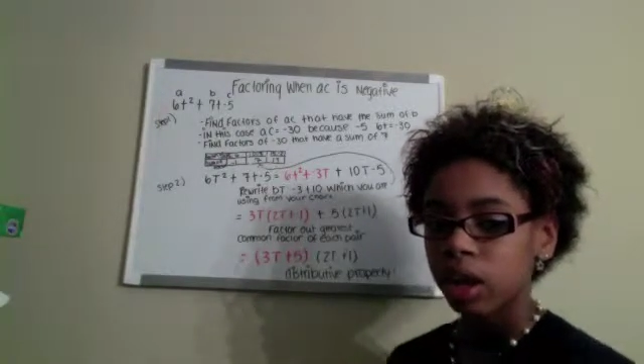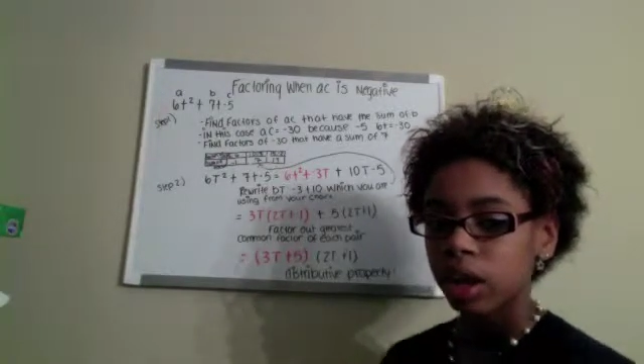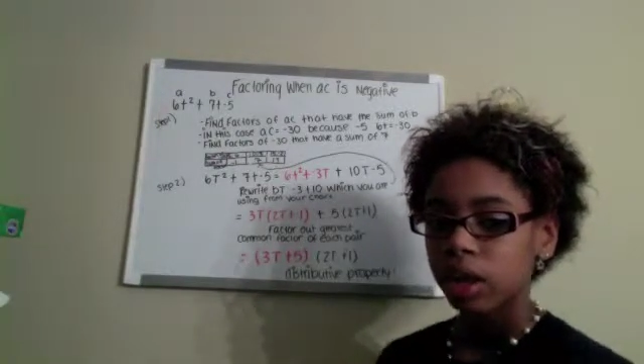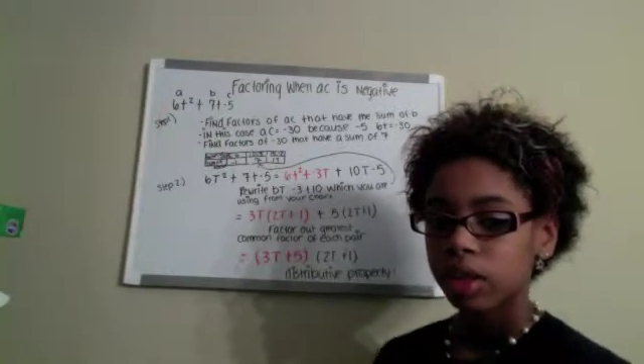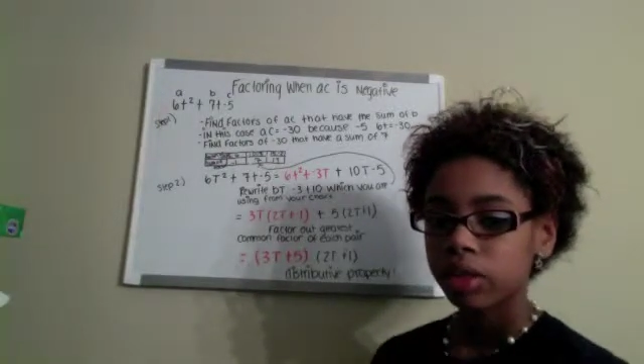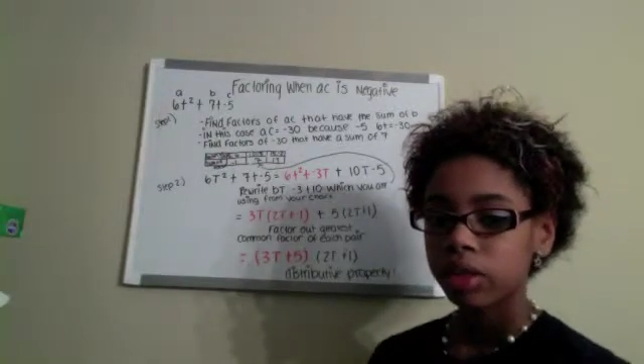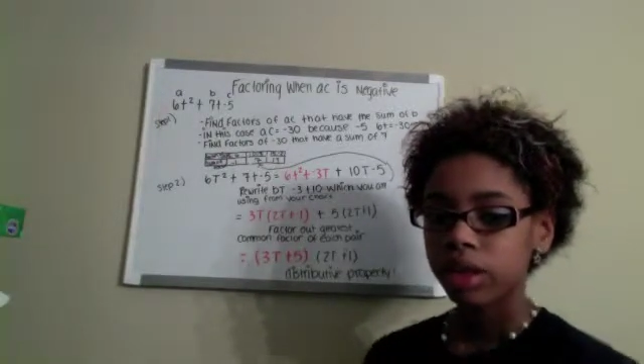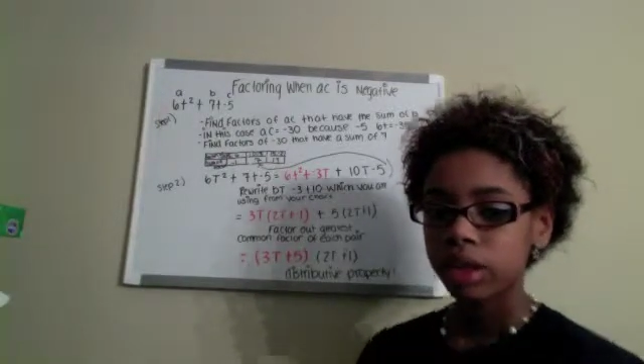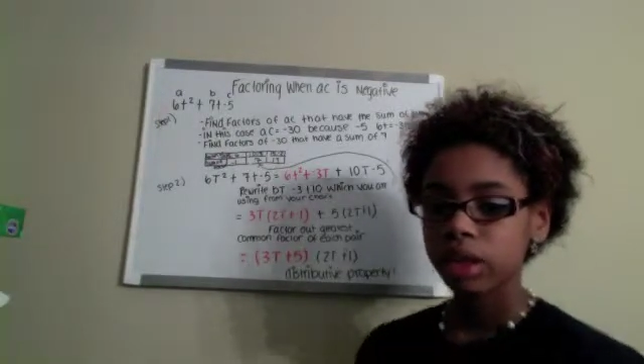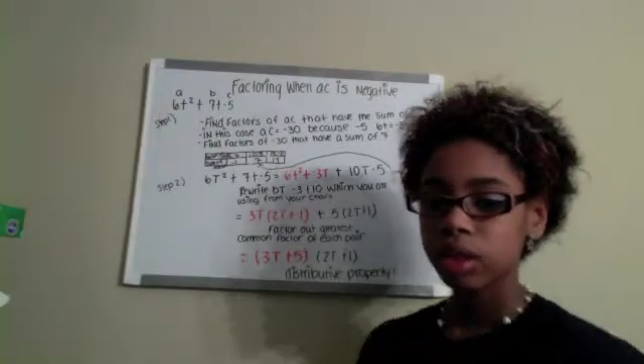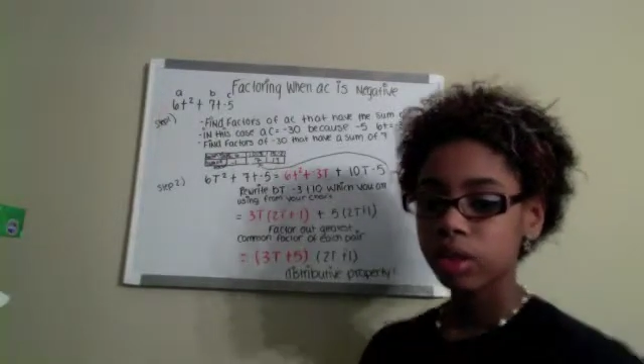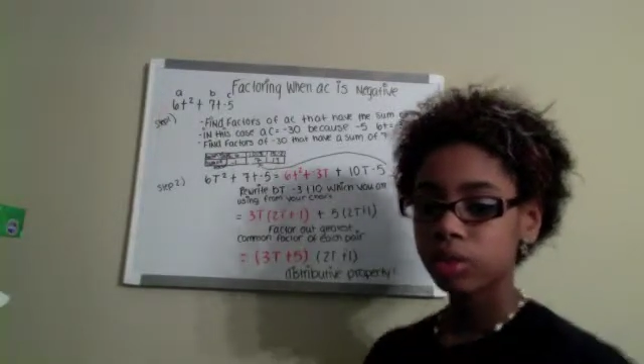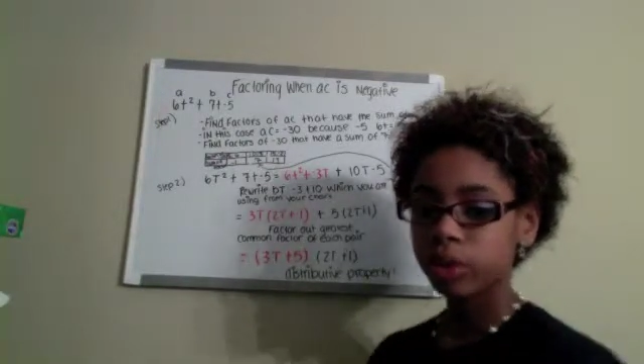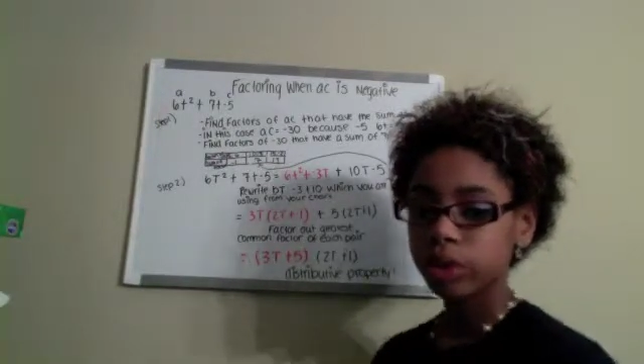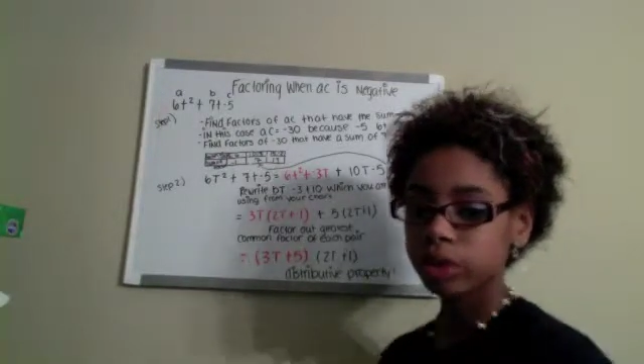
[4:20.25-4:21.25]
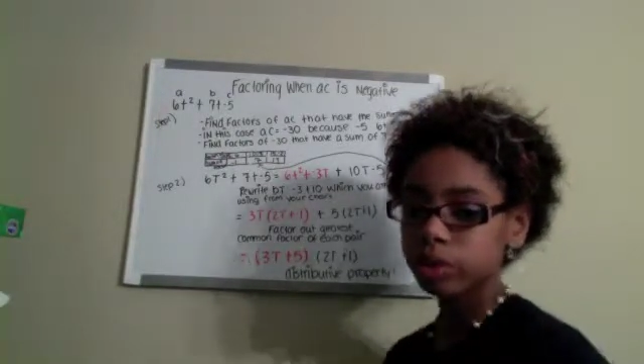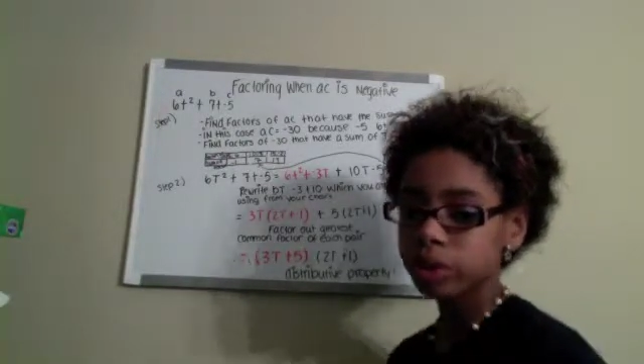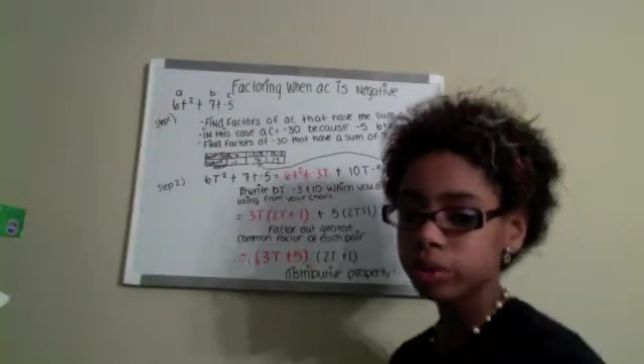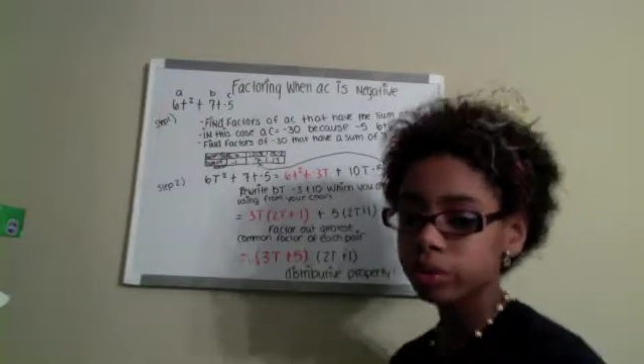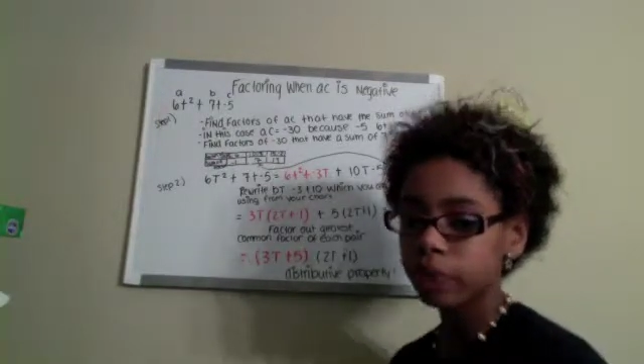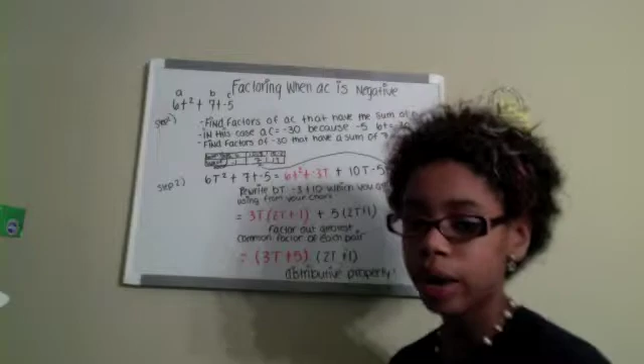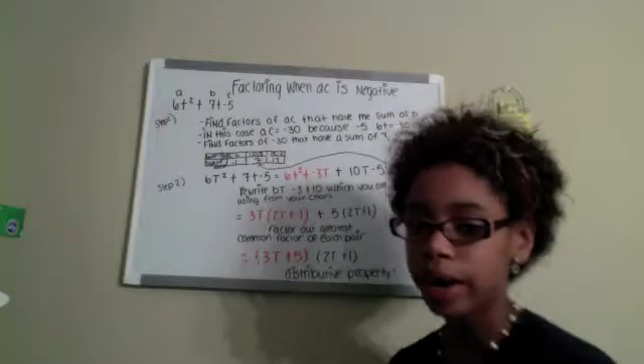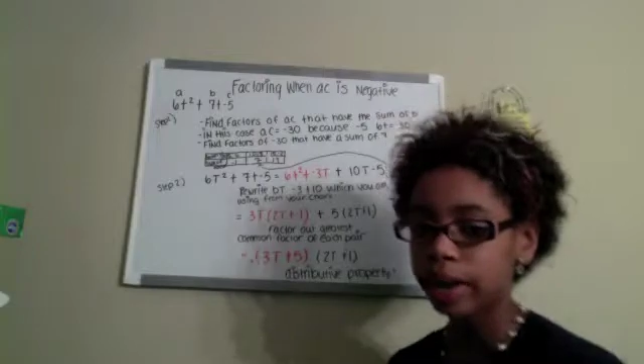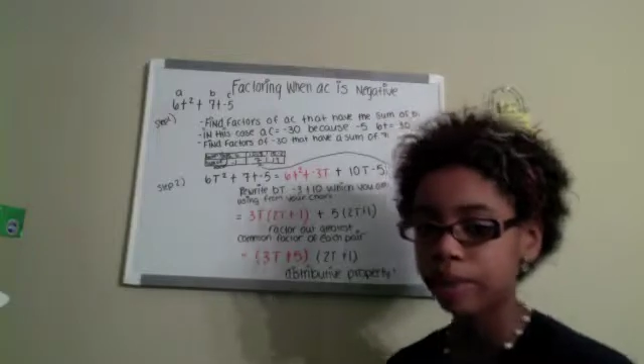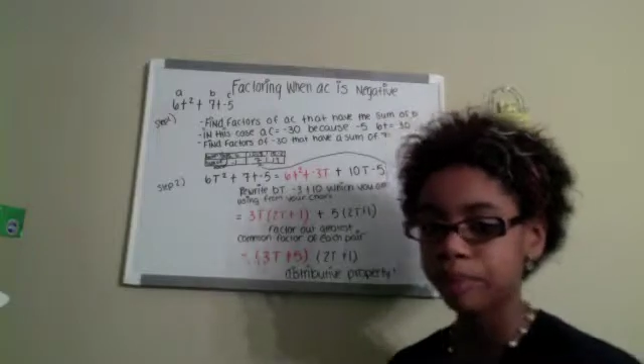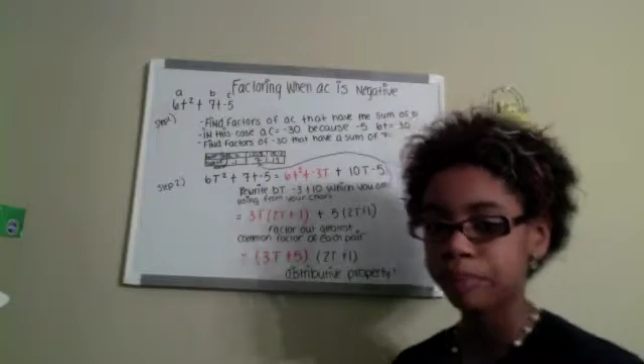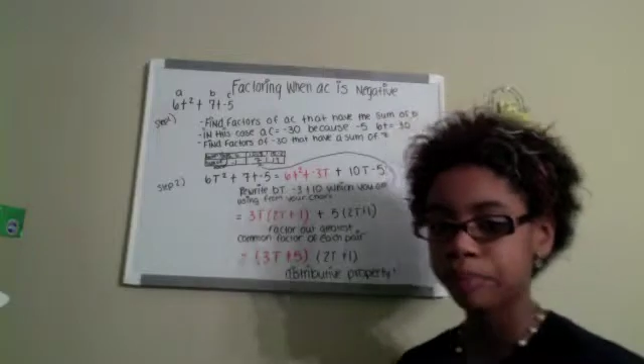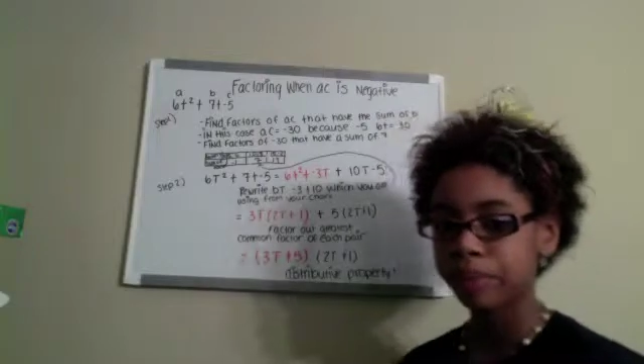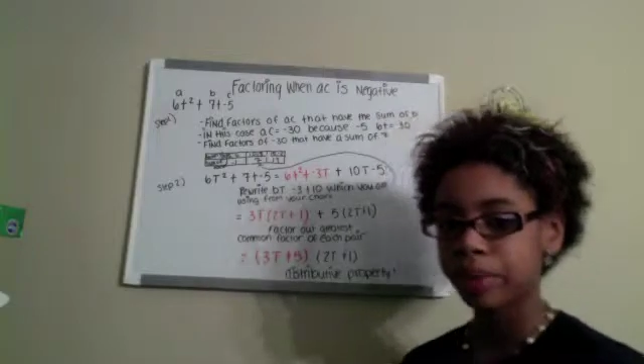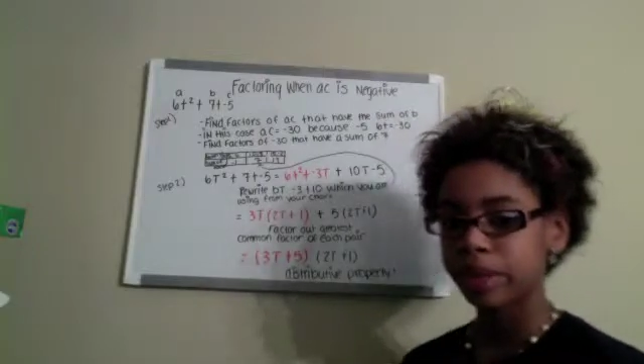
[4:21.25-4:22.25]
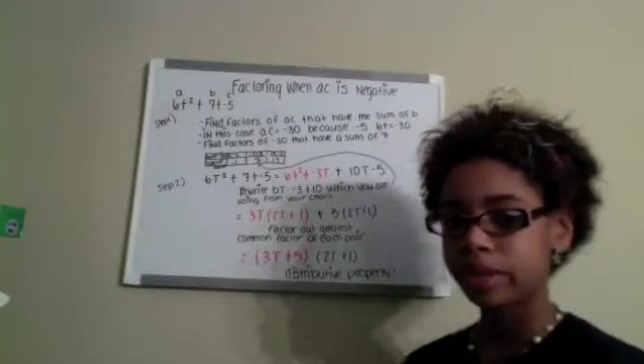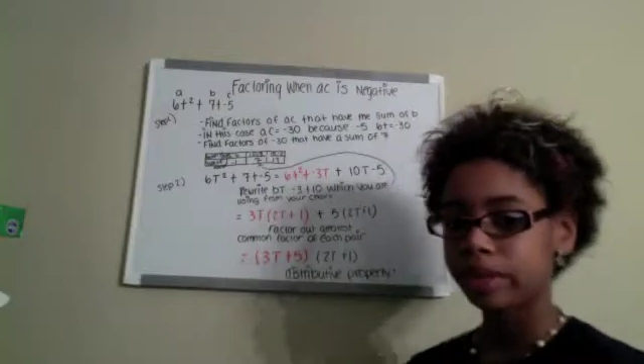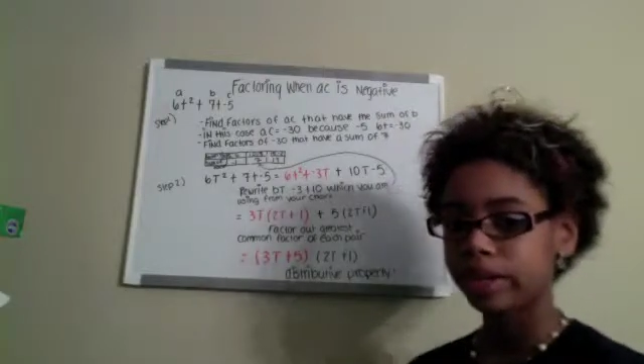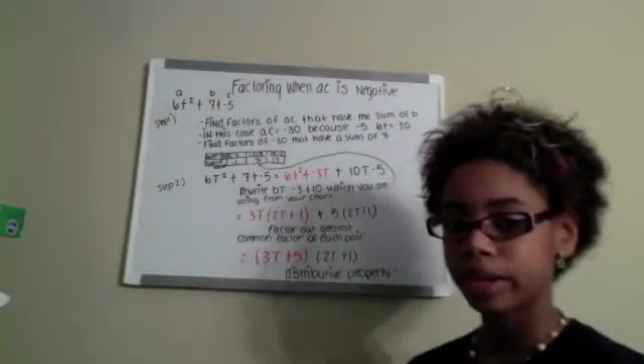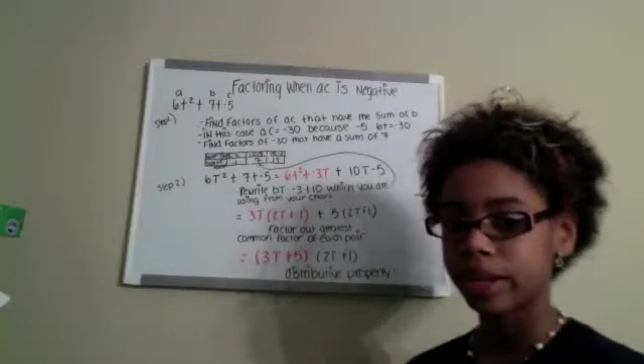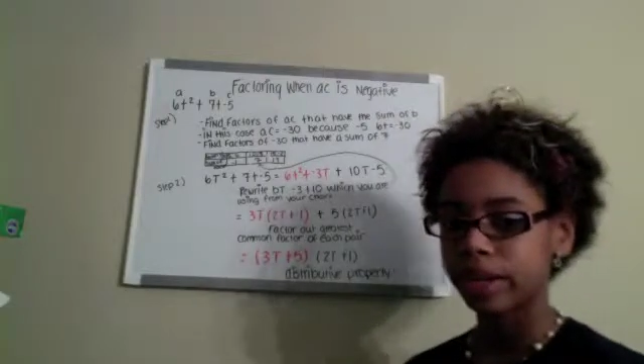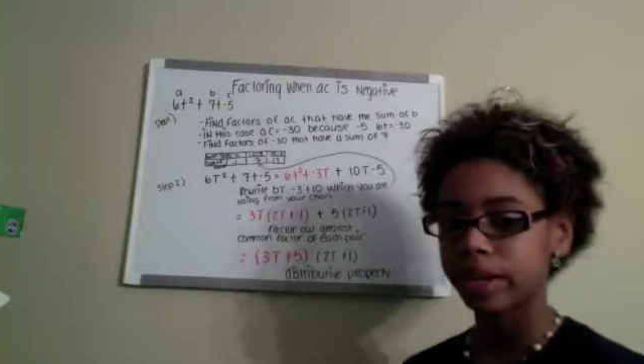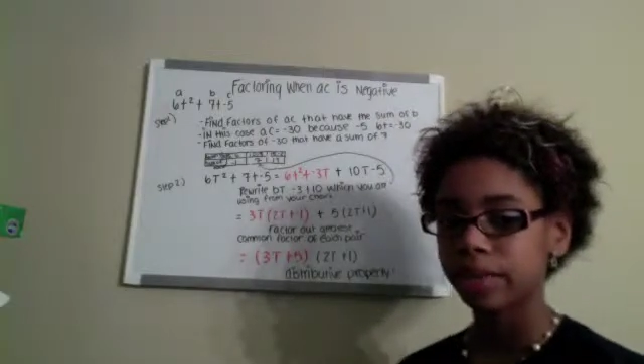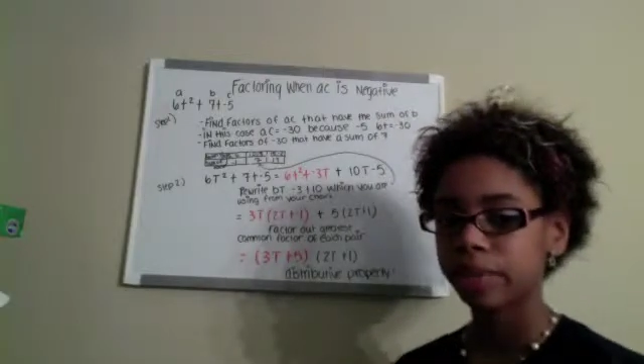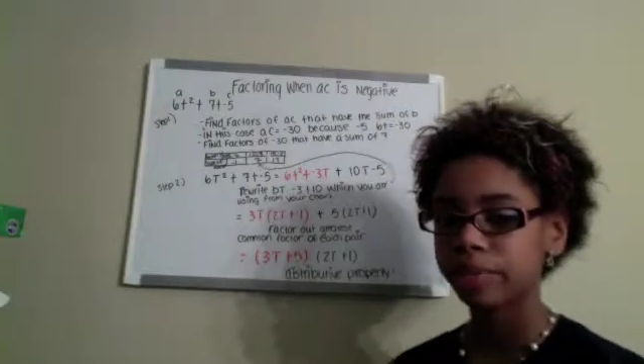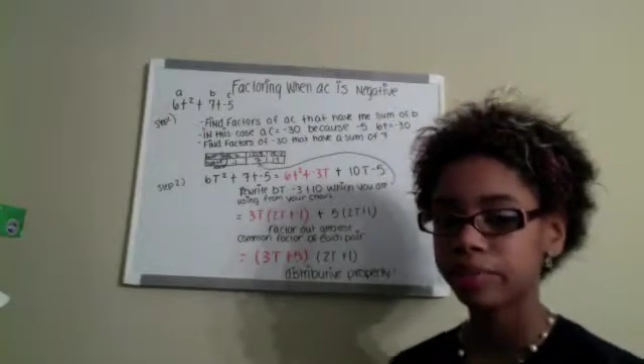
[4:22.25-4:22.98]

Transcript: Then you want to rewrite bt,